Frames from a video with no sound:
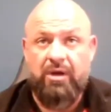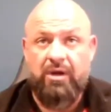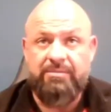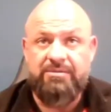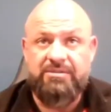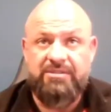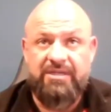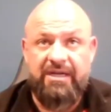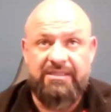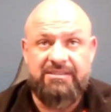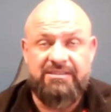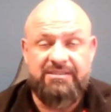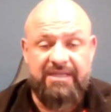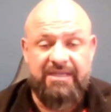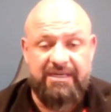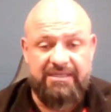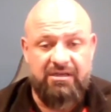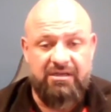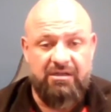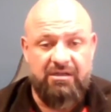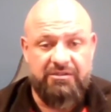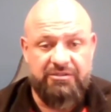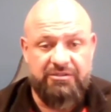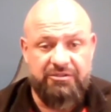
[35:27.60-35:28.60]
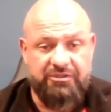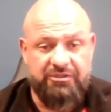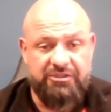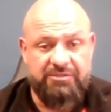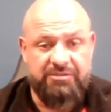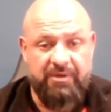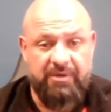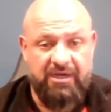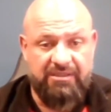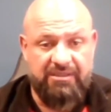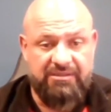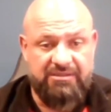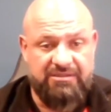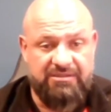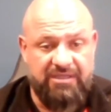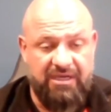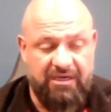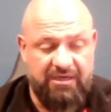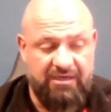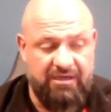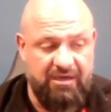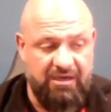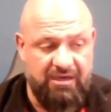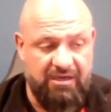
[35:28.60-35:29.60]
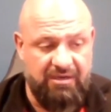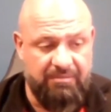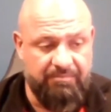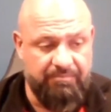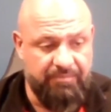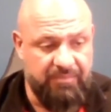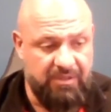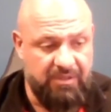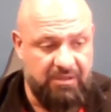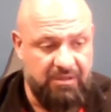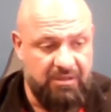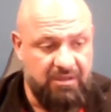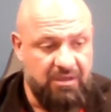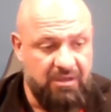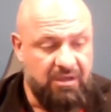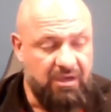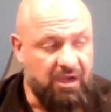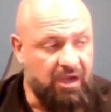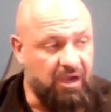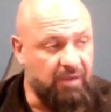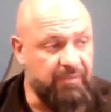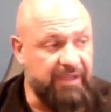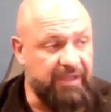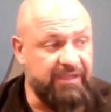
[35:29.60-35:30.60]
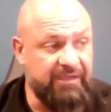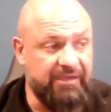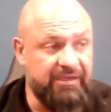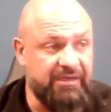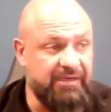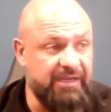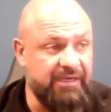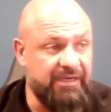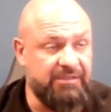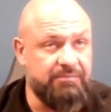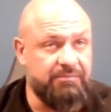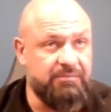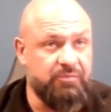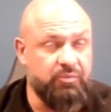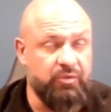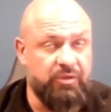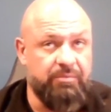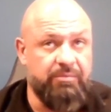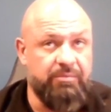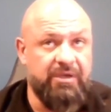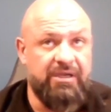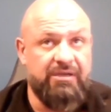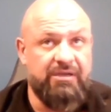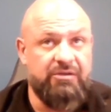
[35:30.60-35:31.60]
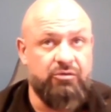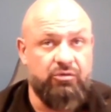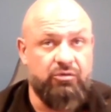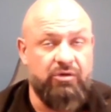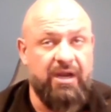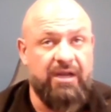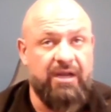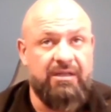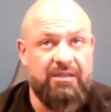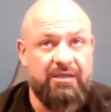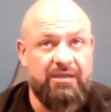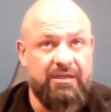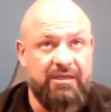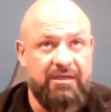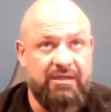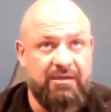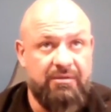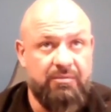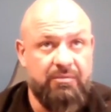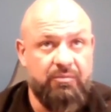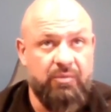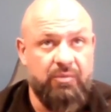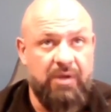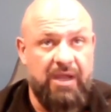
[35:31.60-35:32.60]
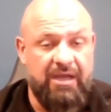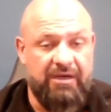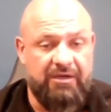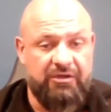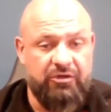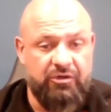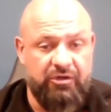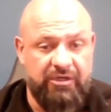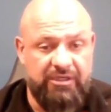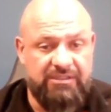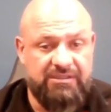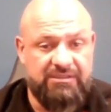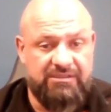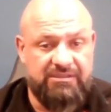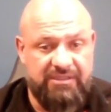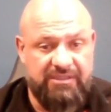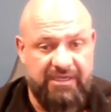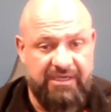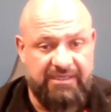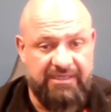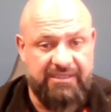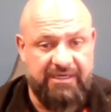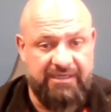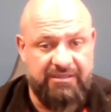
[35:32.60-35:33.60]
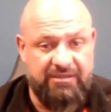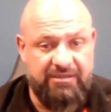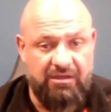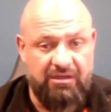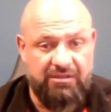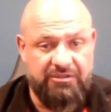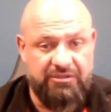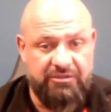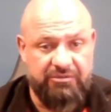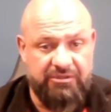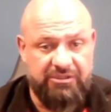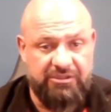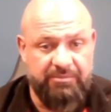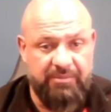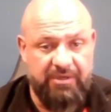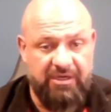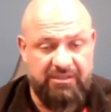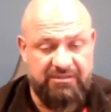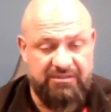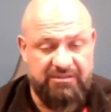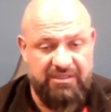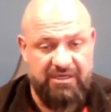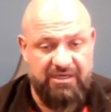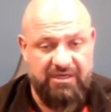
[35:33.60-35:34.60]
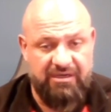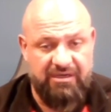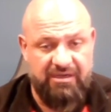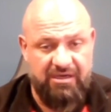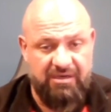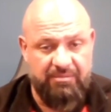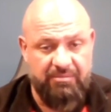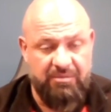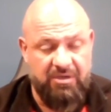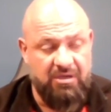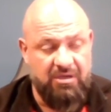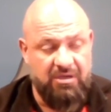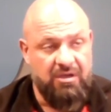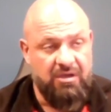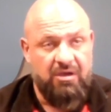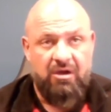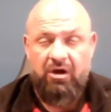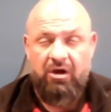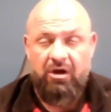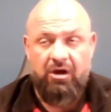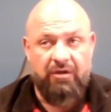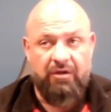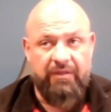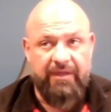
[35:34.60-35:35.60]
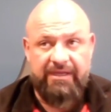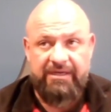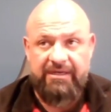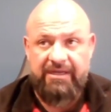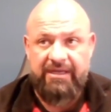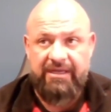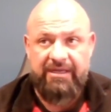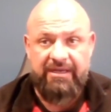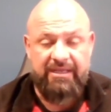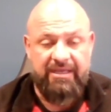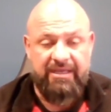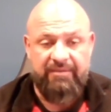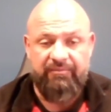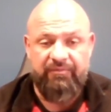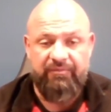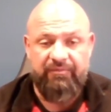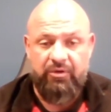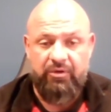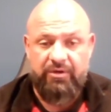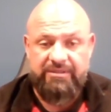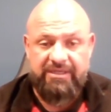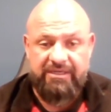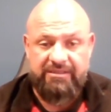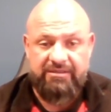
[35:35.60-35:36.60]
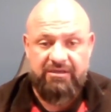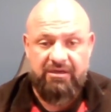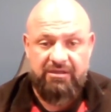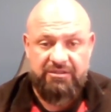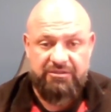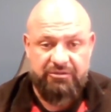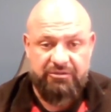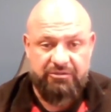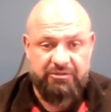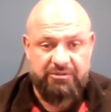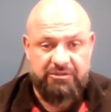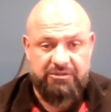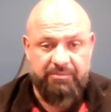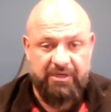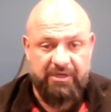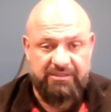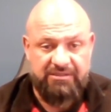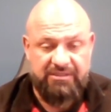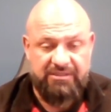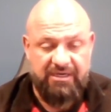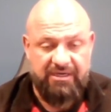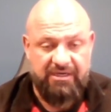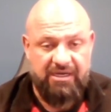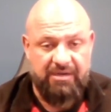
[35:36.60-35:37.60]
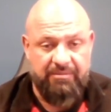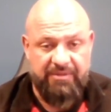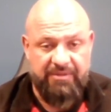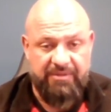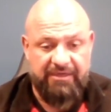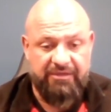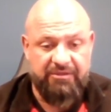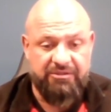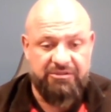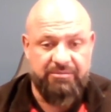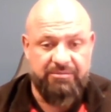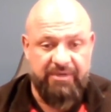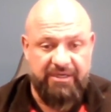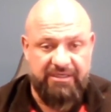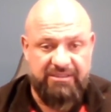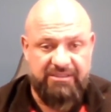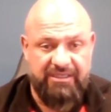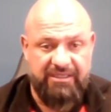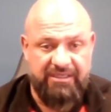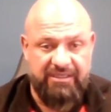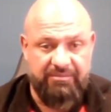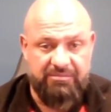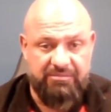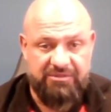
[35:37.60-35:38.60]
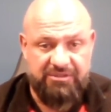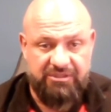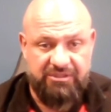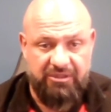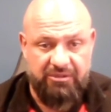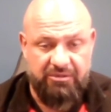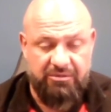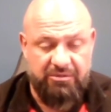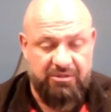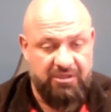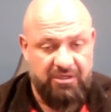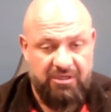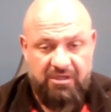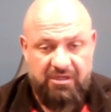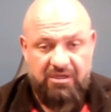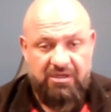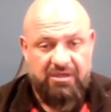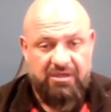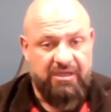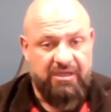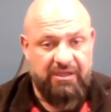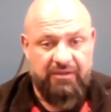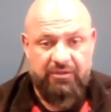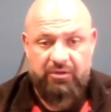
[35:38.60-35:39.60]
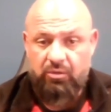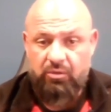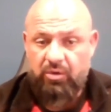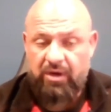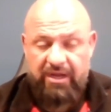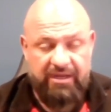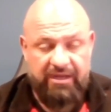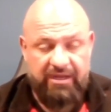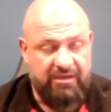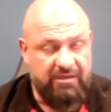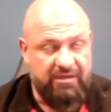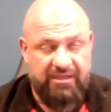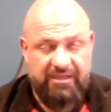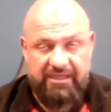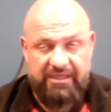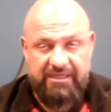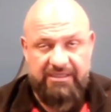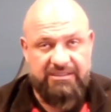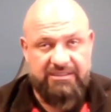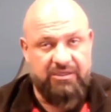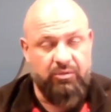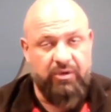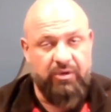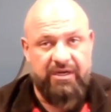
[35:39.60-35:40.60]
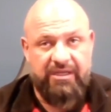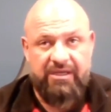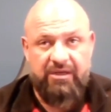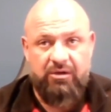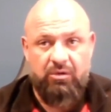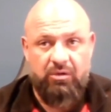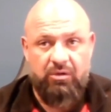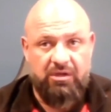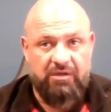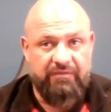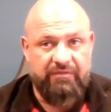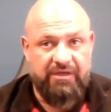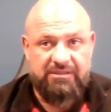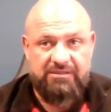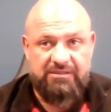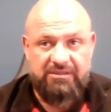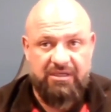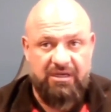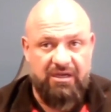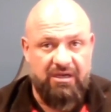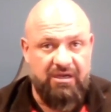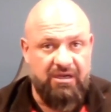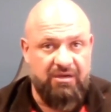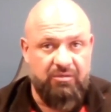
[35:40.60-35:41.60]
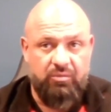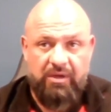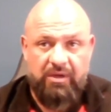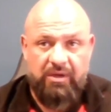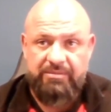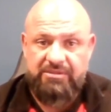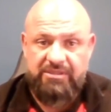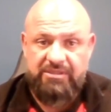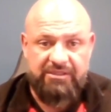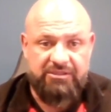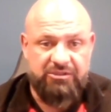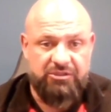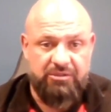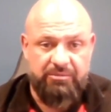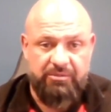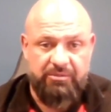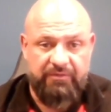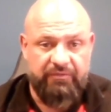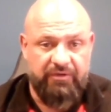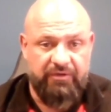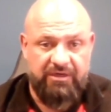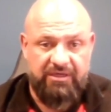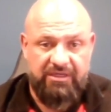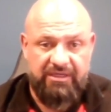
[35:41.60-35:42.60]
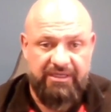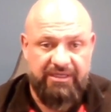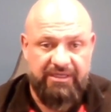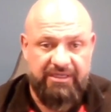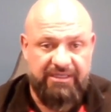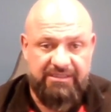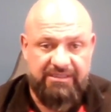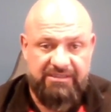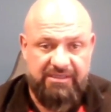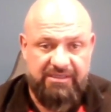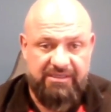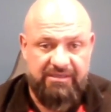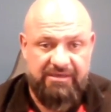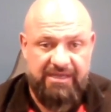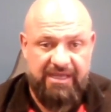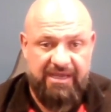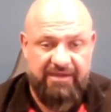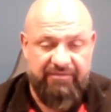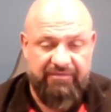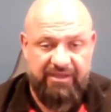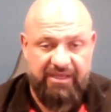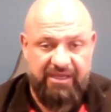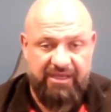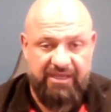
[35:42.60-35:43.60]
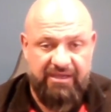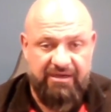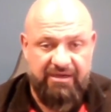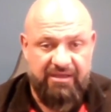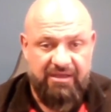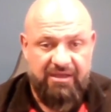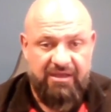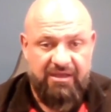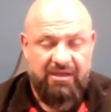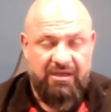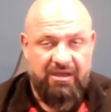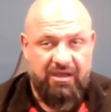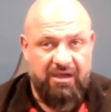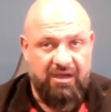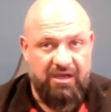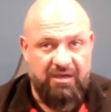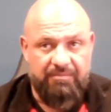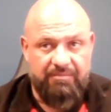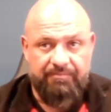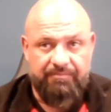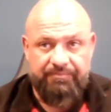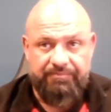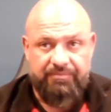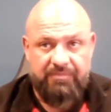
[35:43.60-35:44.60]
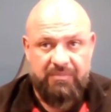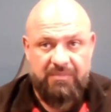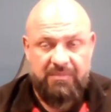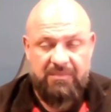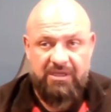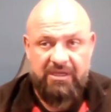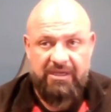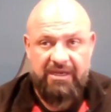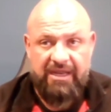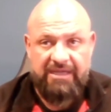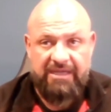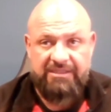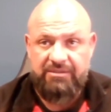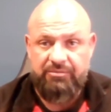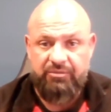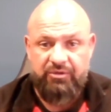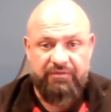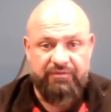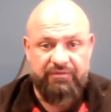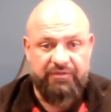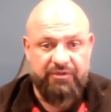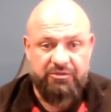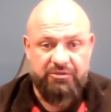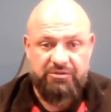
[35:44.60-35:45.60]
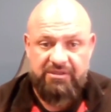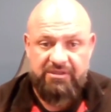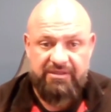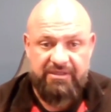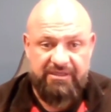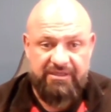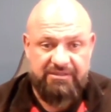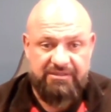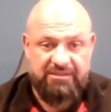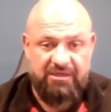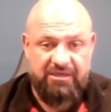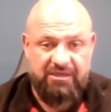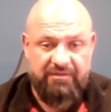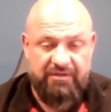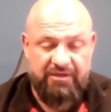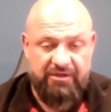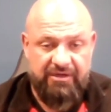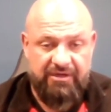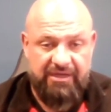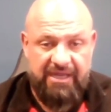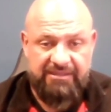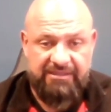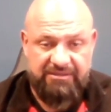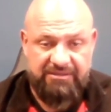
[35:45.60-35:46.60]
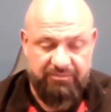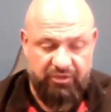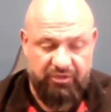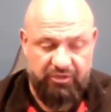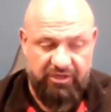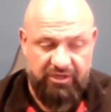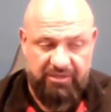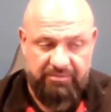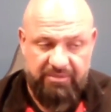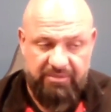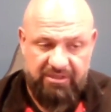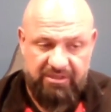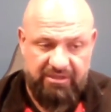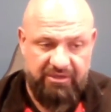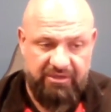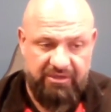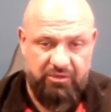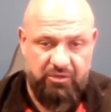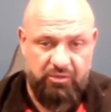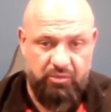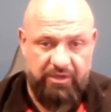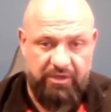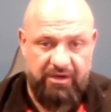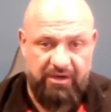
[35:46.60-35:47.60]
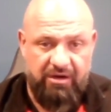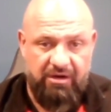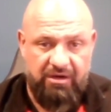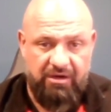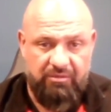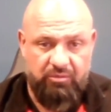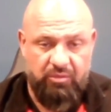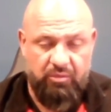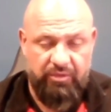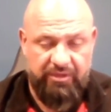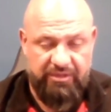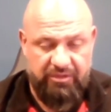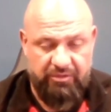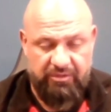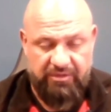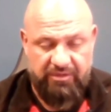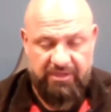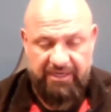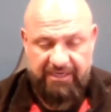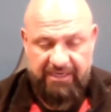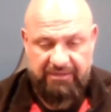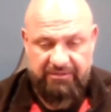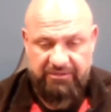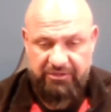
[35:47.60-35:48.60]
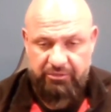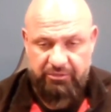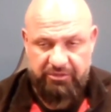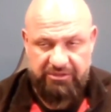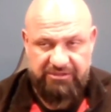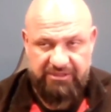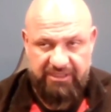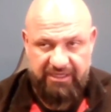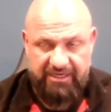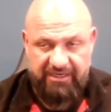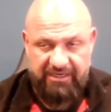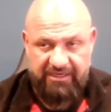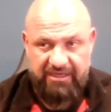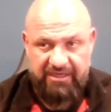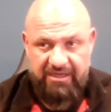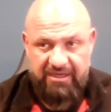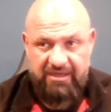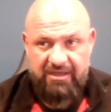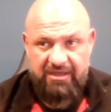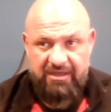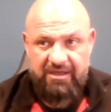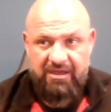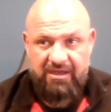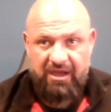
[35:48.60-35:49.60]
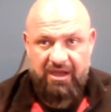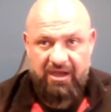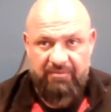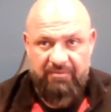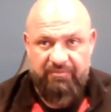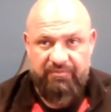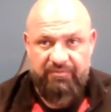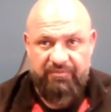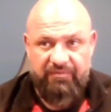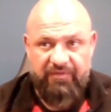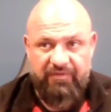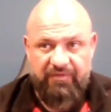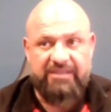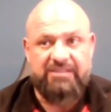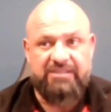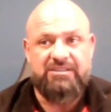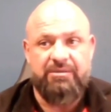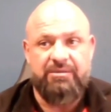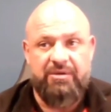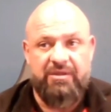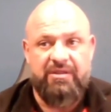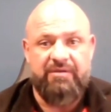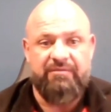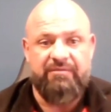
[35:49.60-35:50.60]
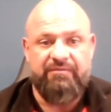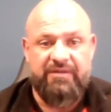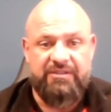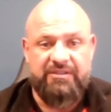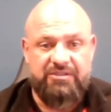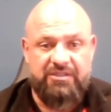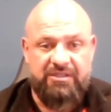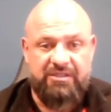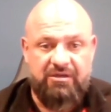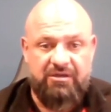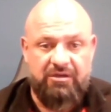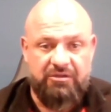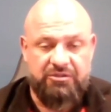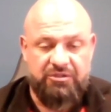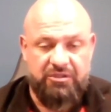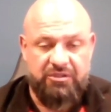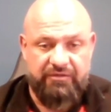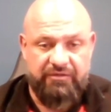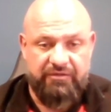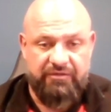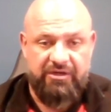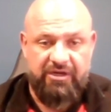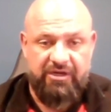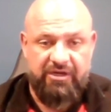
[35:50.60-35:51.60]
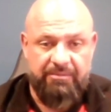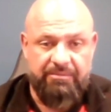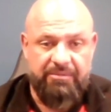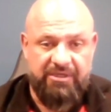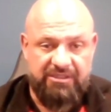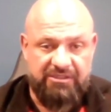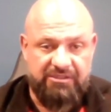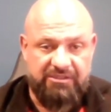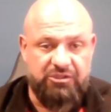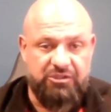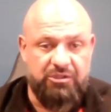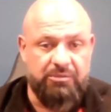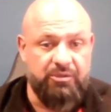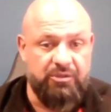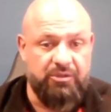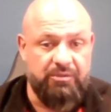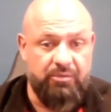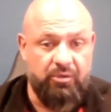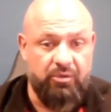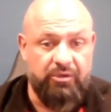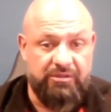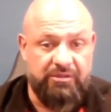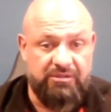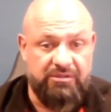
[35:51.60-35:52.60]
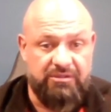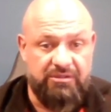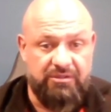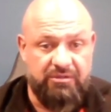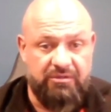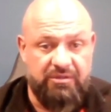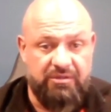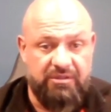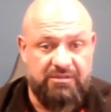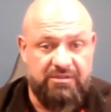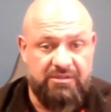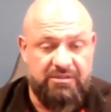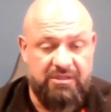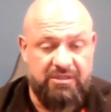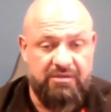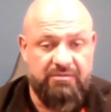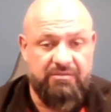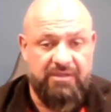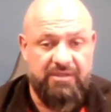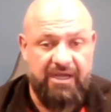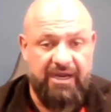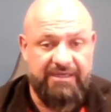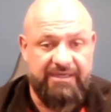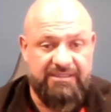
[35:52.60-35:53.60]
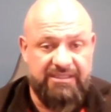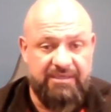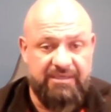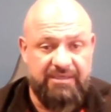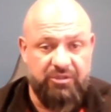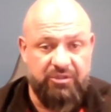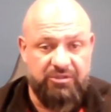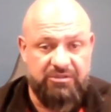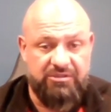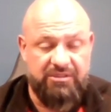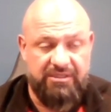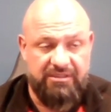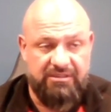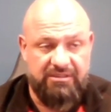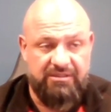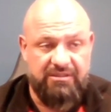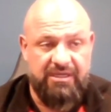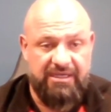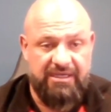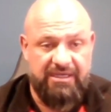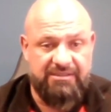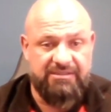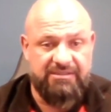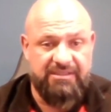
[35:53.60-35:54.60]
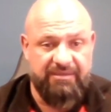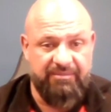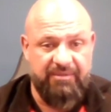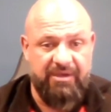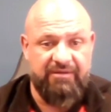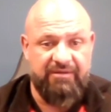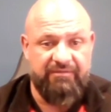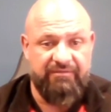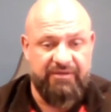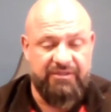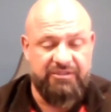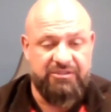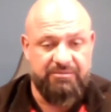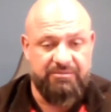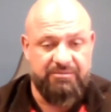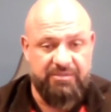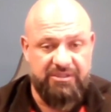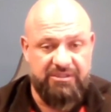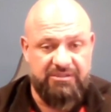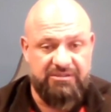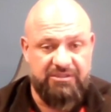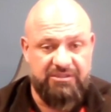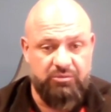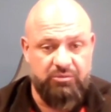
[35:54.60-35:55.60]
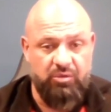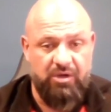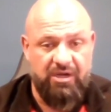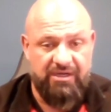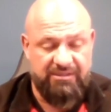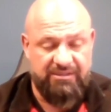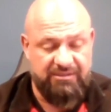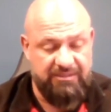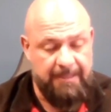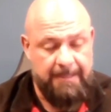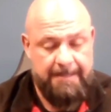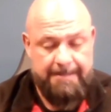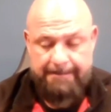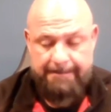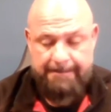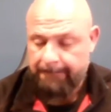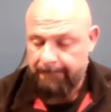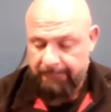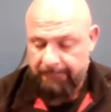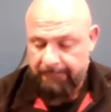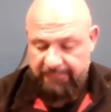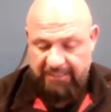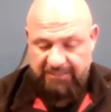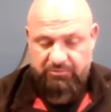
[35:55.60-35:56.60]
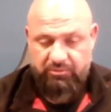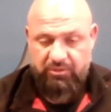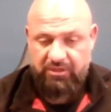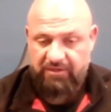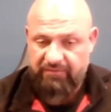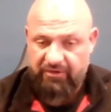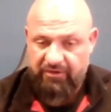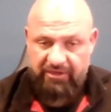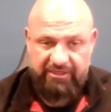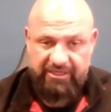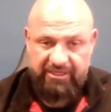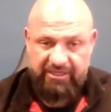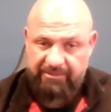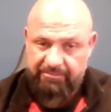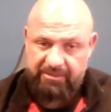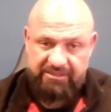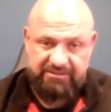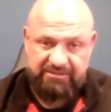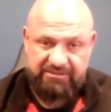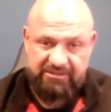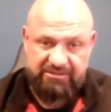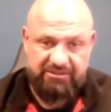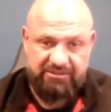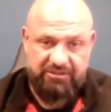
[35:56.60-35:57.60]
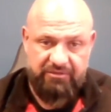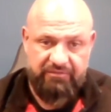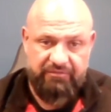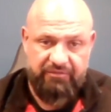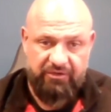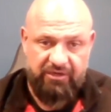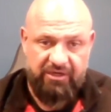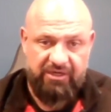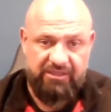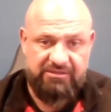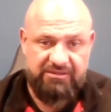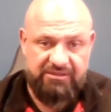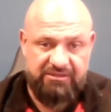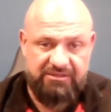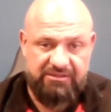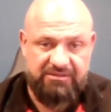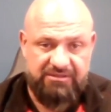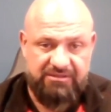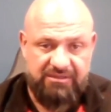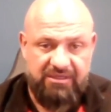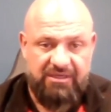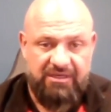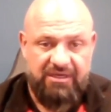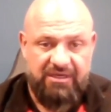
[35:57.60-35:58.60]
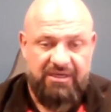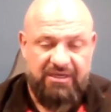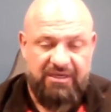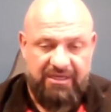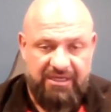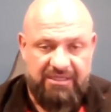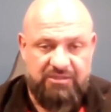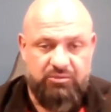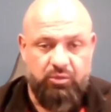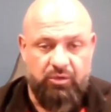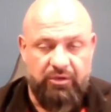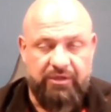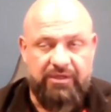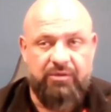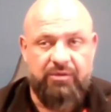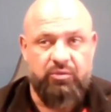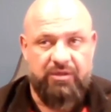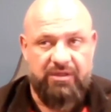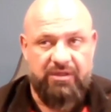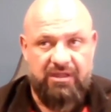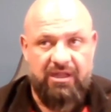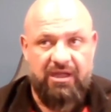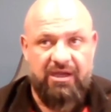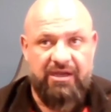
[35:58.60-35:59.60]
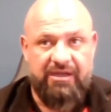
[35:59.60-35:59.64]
our website's technology response dot com. Um, they can connect with me directly at chris at technology response dot com, or they can hit info at technology response dot com, and that goes to my team. So either way, easy way to get hold of us. Uh, website's super friendly, easy to navigate. Um, it has some reviews and things on there to add some credibility to who we are and what we do. And like you were saying, um, finding somebody that fits the culture of your company is super important too. The, the, the I T person that, that has the same kind of vision business-wise, that's one of our key pieces too for us, is is working with